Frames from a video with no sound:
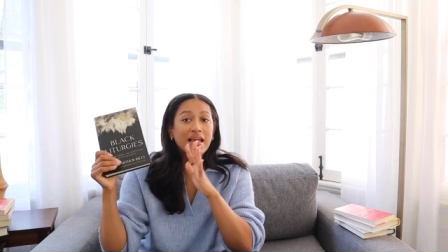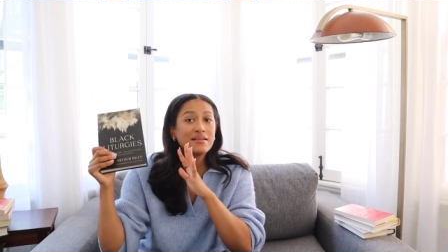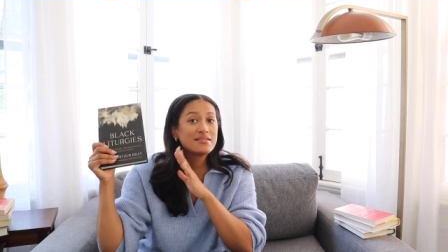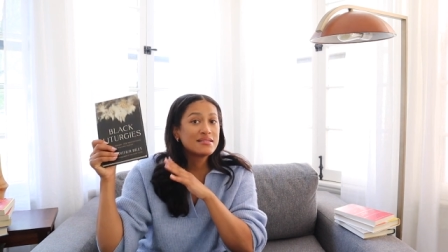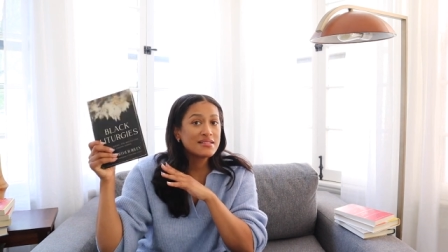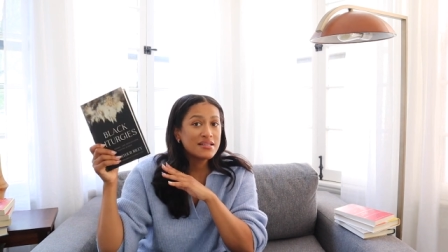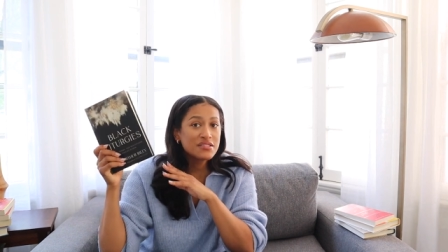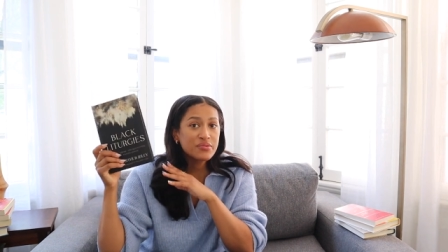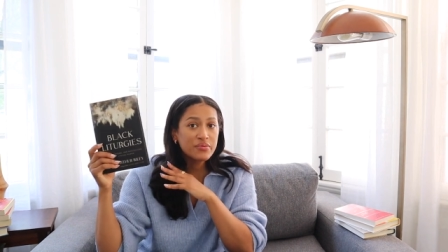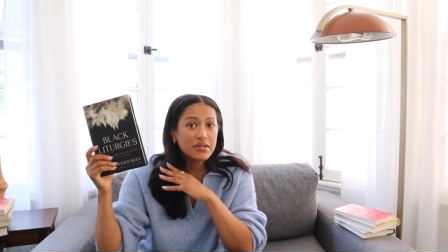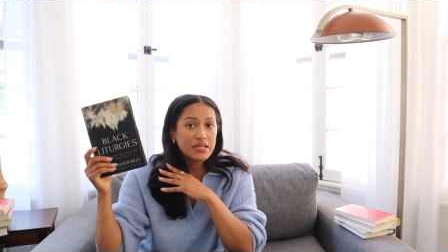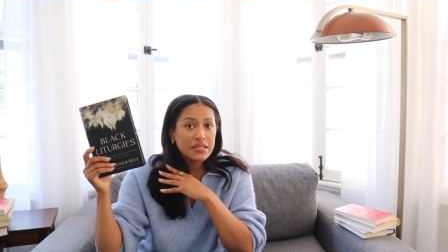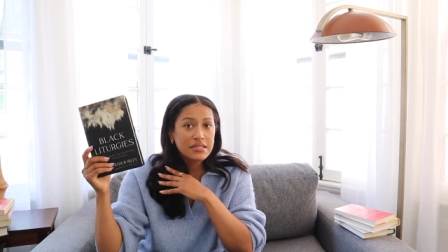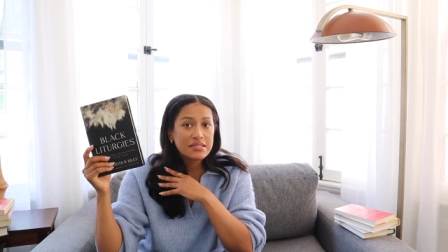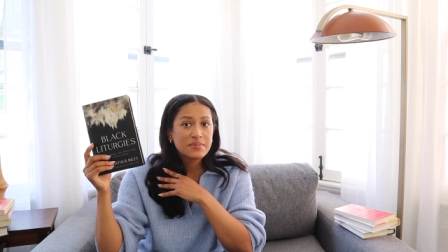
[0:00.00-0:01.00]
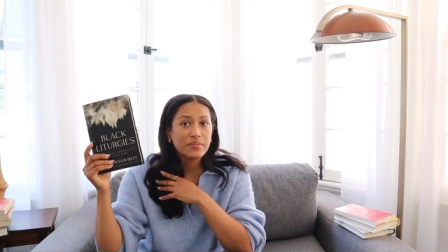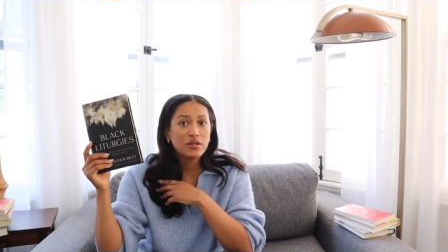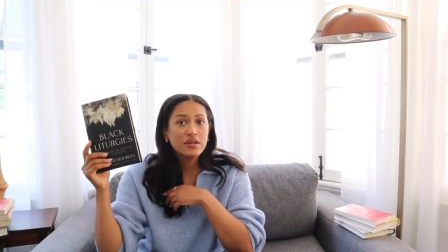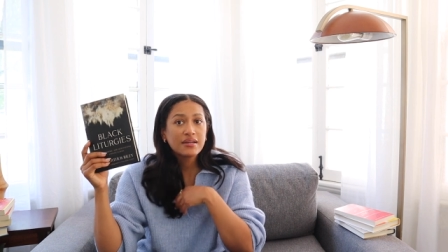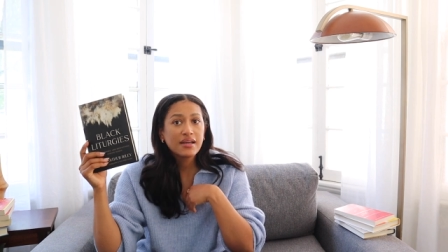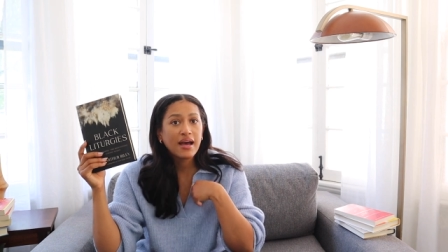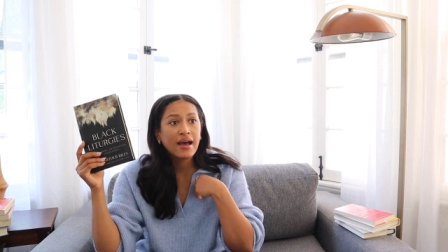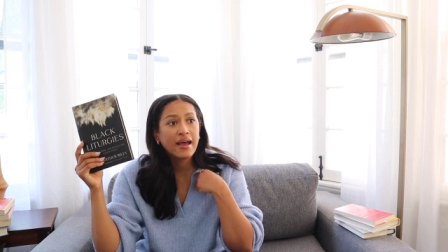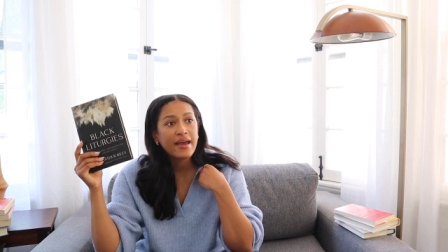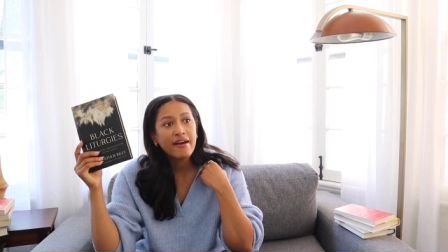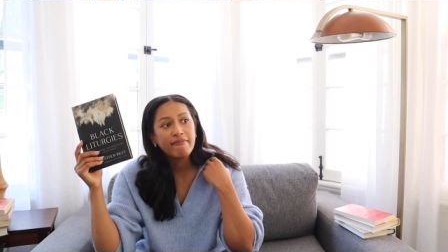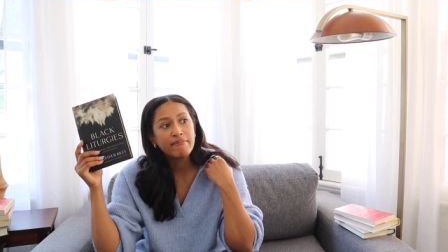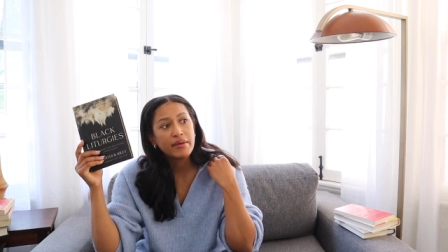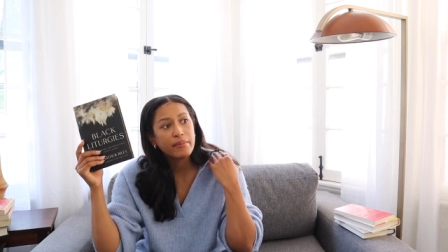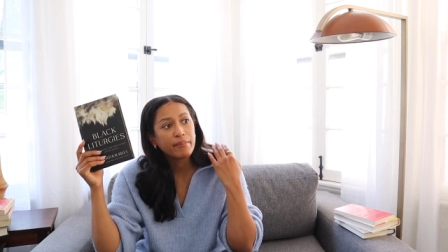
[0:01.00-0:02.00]
And since reading this book, I
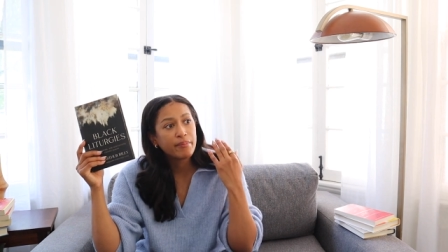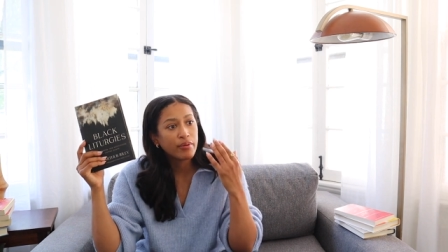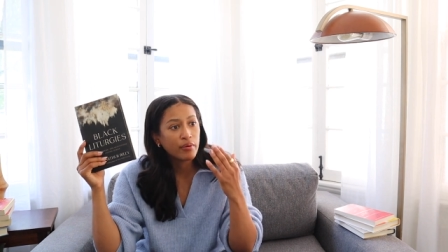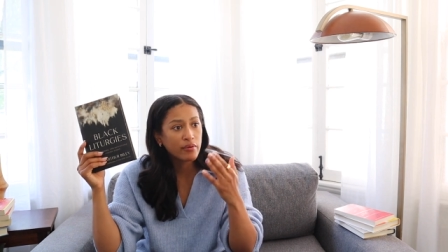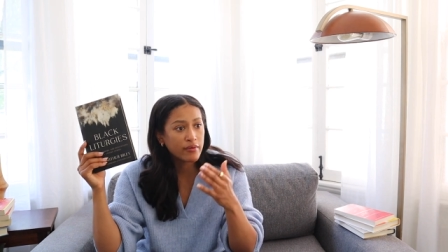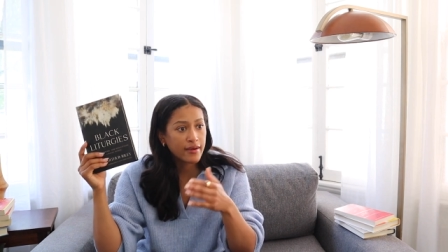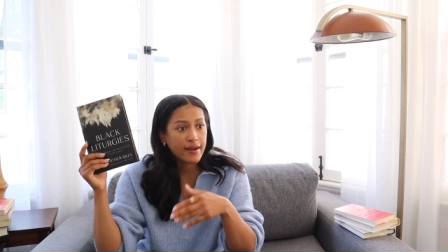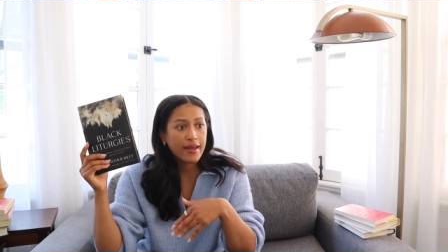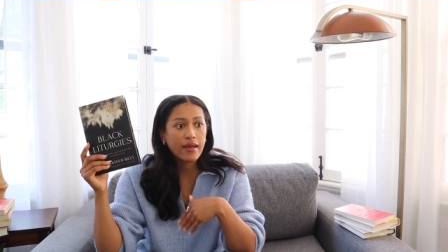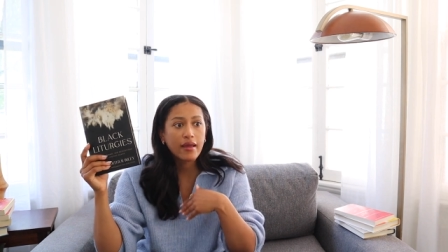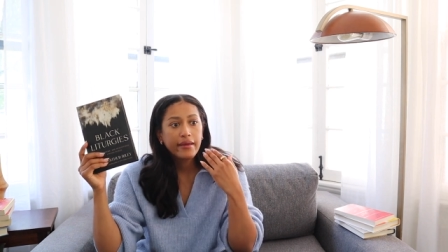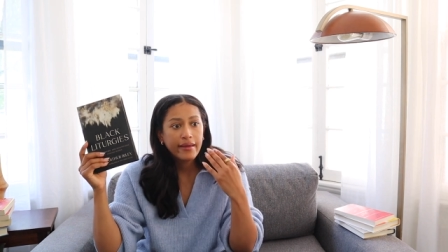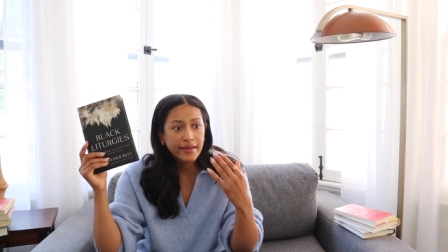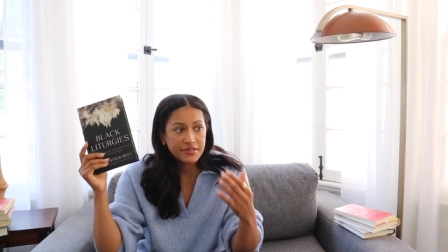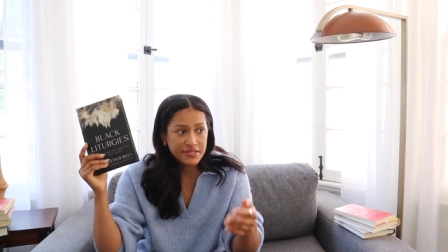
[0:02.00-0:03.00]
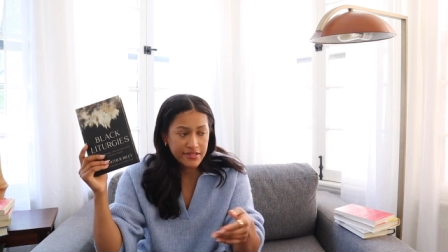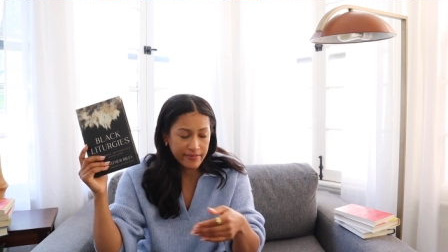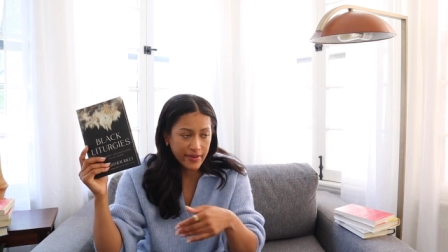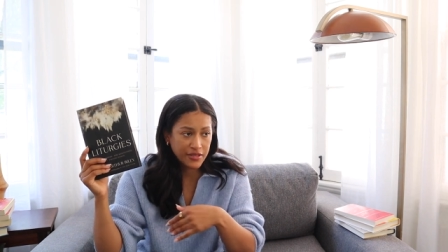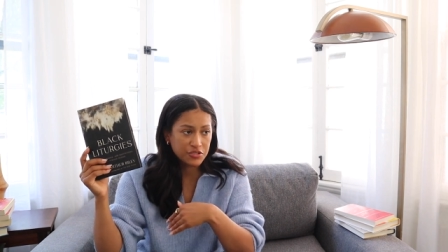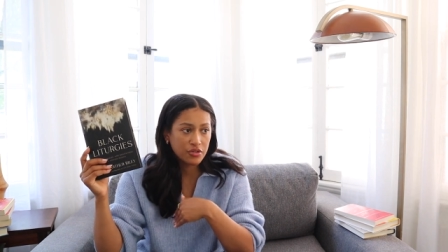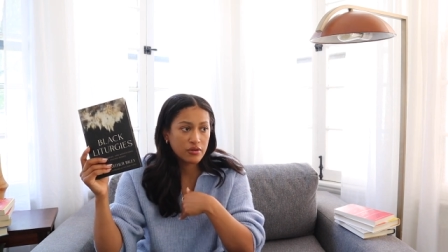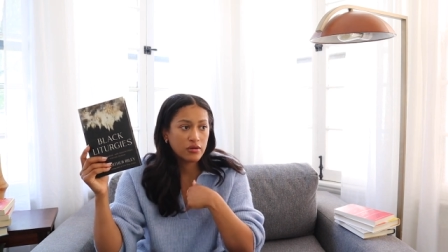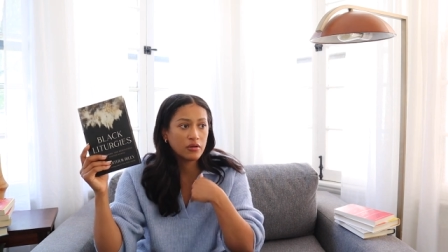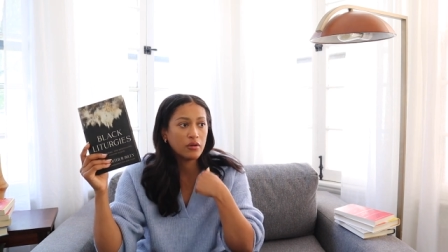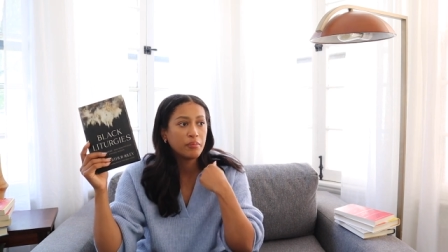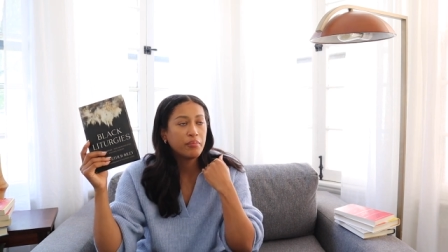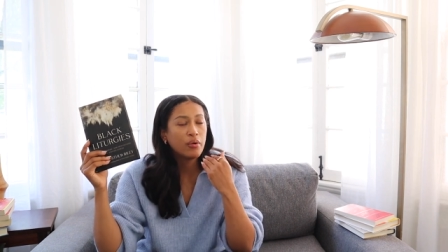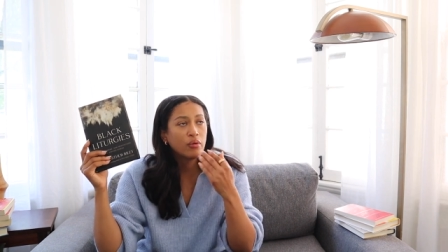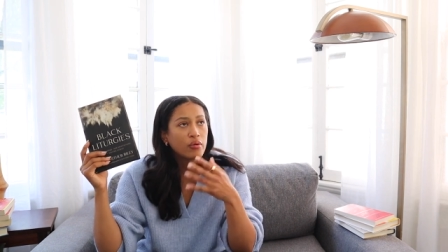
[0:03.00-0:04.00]
have been pouring into my
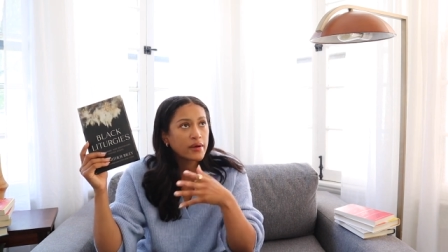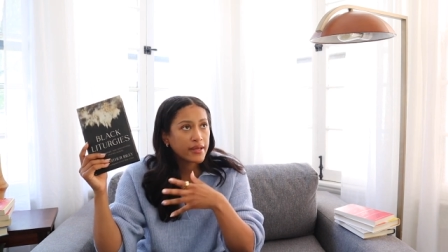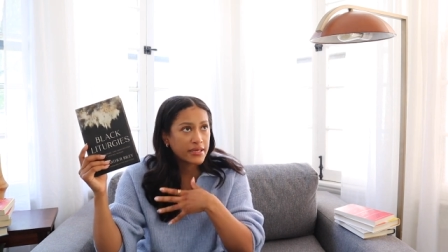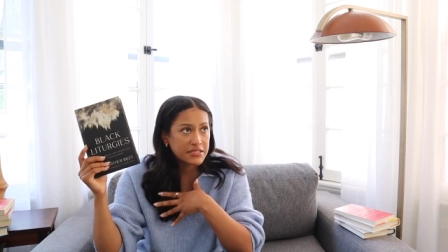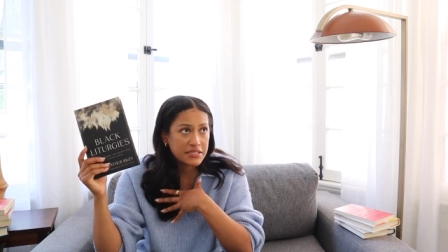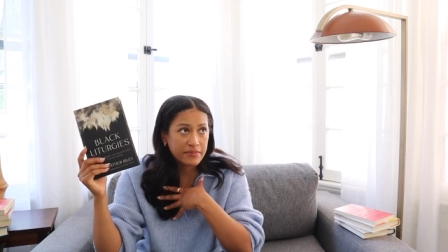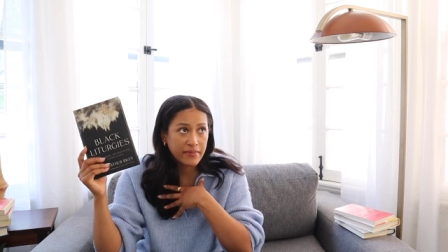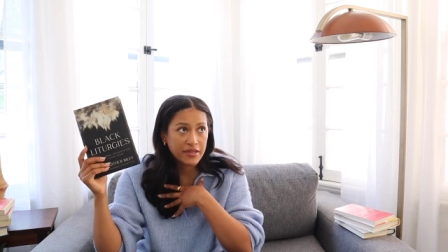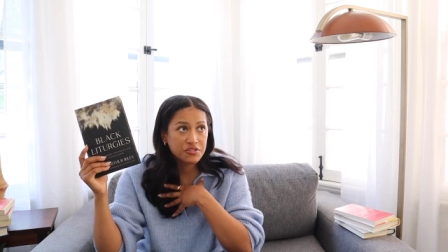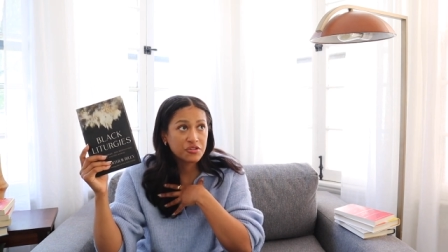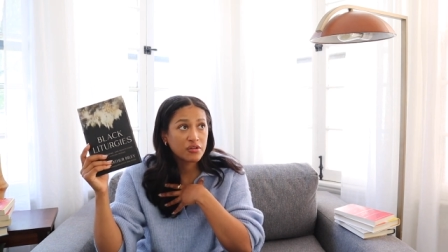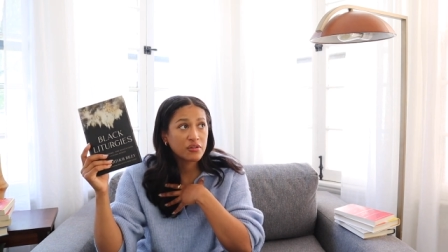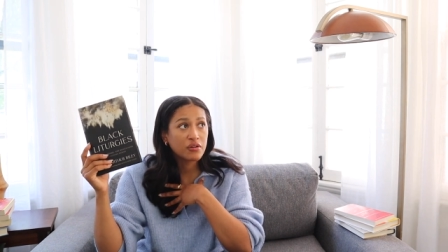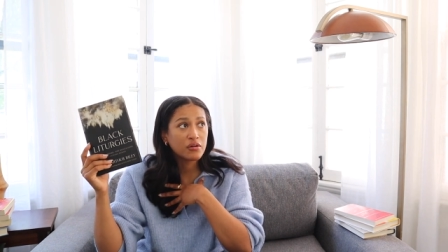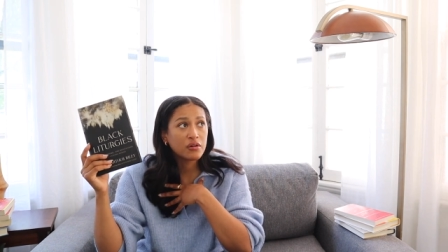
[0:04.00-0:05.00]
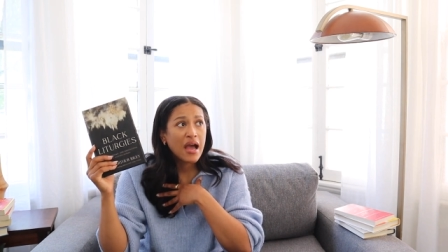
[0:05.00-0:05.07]
journal, pouring into my journal.